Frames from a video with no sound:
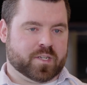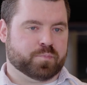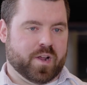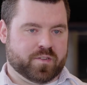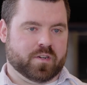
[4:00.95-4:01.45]
to
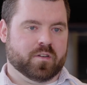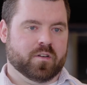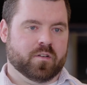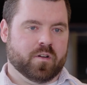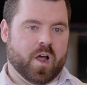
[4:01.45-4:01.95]
express it
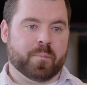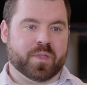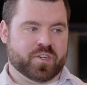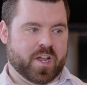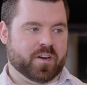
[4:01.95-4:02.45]
up
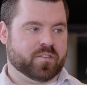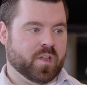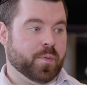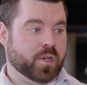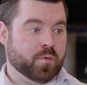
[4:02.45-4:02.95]
the chain to
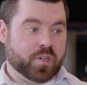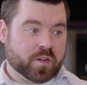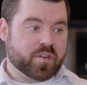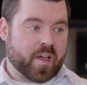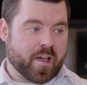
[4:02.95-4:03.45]
somebody who
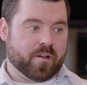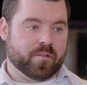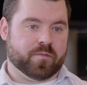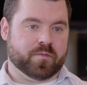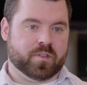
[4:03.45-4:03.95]
doesn't
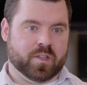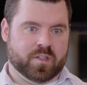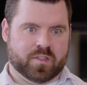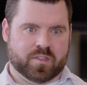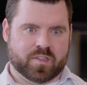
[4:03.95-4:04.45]
have
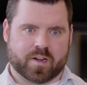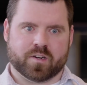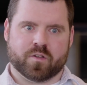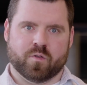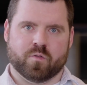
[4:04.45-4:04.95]
the
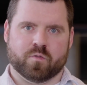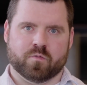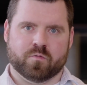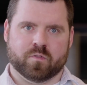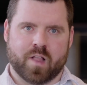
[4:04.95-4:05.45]

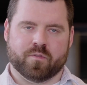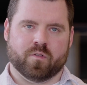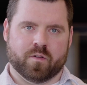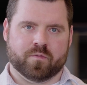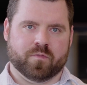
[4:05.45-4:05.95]
technical
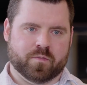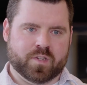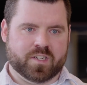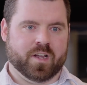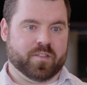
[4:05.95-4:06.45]
level of, of
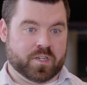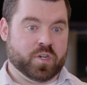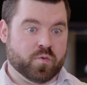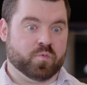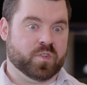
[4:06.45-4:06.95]
detail that
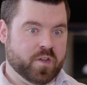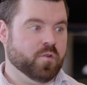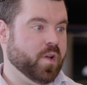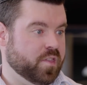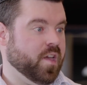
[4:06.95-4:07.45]
you deal
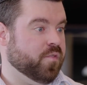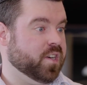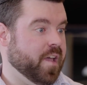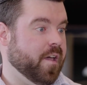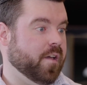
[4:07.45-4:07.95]
with every
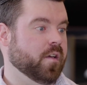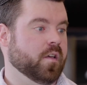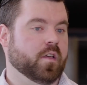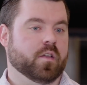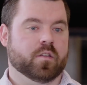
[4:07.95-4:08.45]
day.
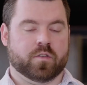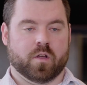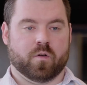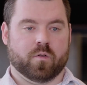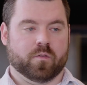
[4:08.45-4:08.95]
Correct. So